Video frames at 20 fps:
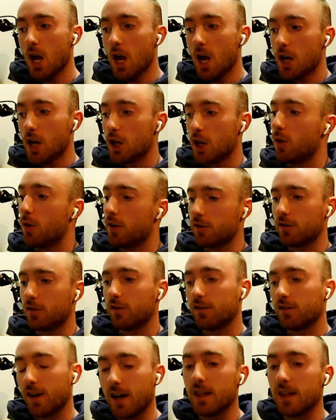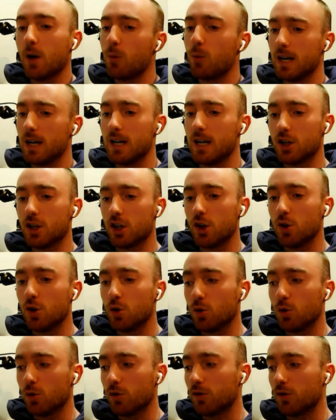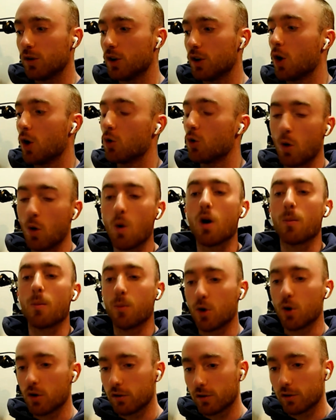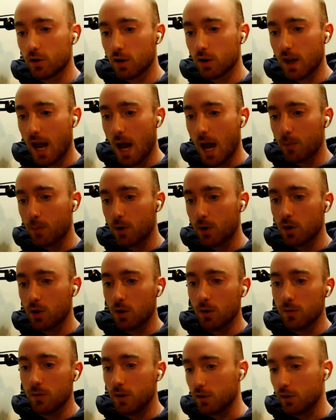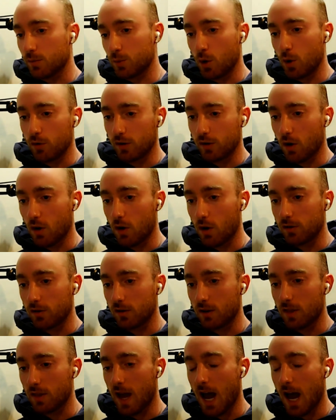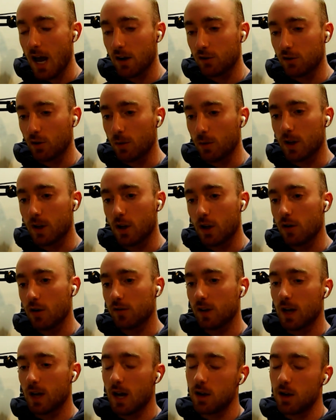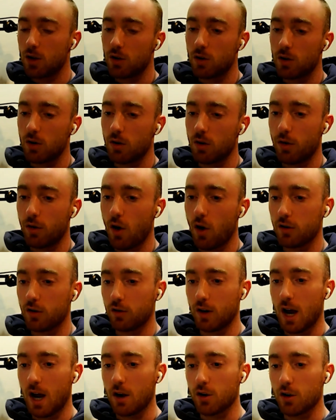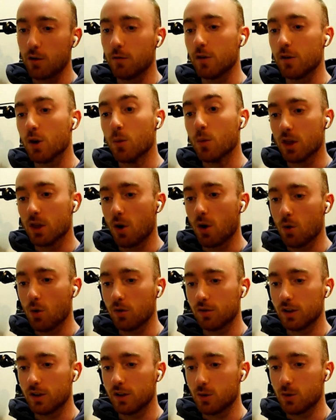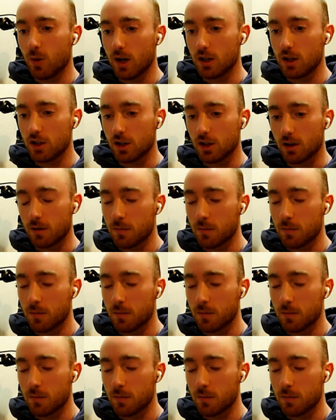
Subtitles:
you know, this is a sign that we need to use, you know, grow our personal capital. There's pros and cons to that. So I'd be curious to get your thoughts on how you're viewing the whole situation.